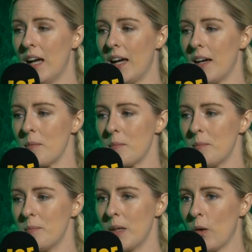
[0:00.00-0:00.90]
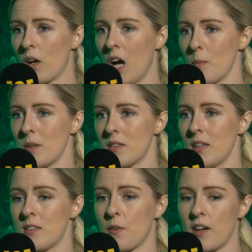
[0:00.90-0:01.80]
Um, you know, comments.
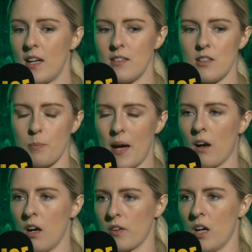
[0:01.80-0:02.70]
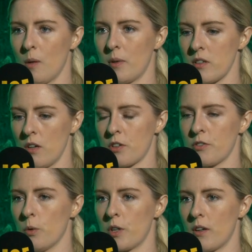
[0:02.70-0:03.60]
It's very easy to bang off a comment off your phone,